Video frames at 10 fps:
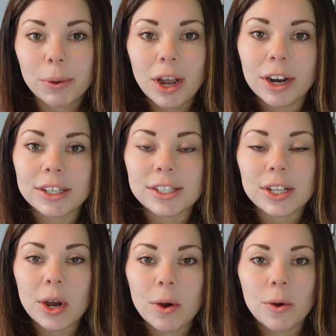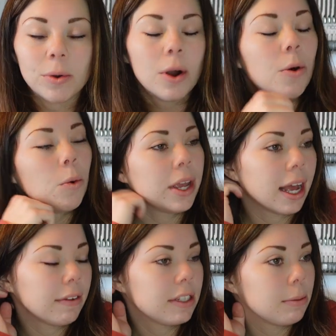we are. So we
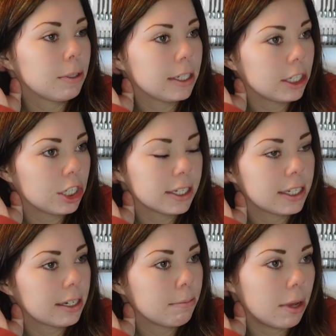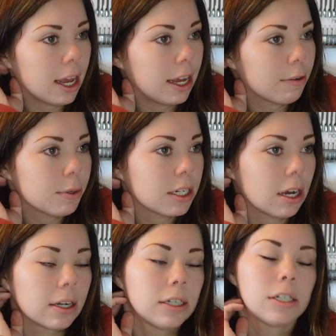have some decisions to make. I've been
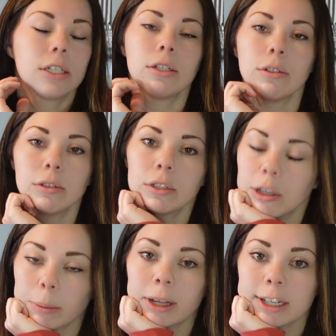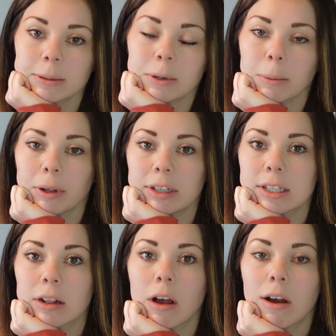talking to, you know, my husband about
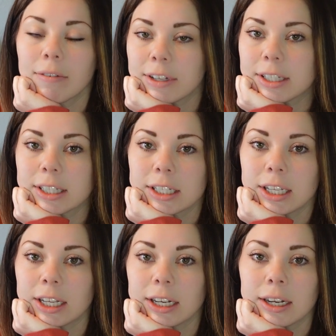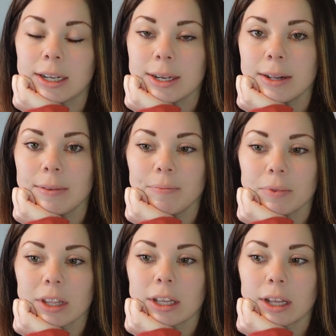this a lot, obviously, and
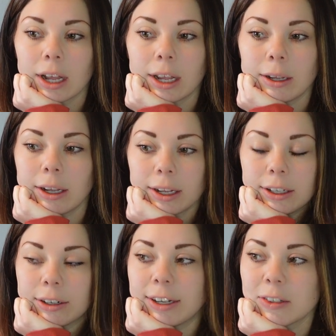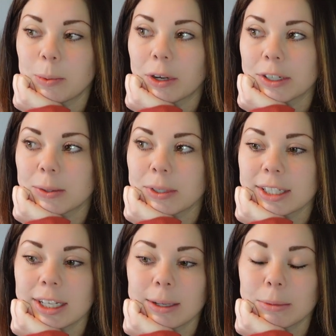I, you know, have to be honest when I
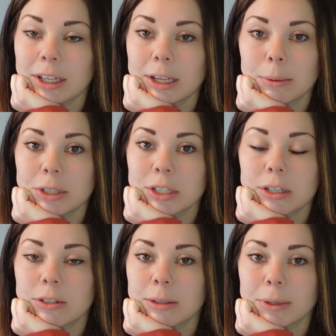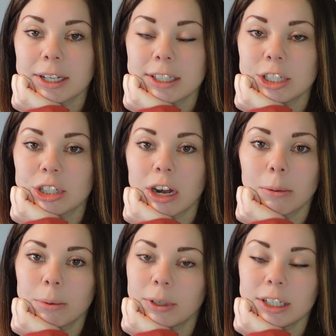say I'm thinking about just closing my Etsy
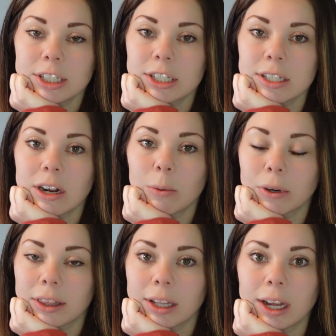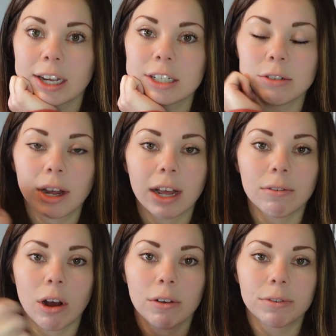shop. It's just not worth it. I do have
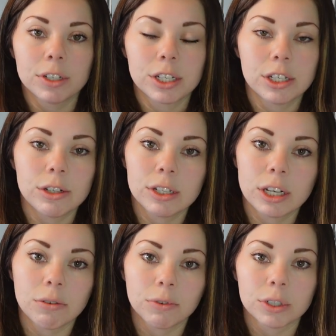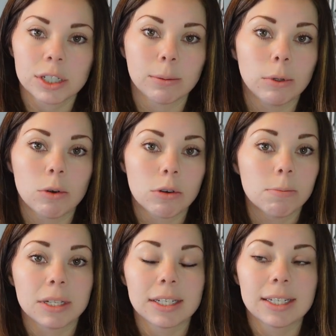offers to do stuff for some local
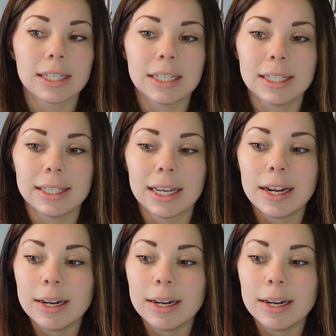businesses.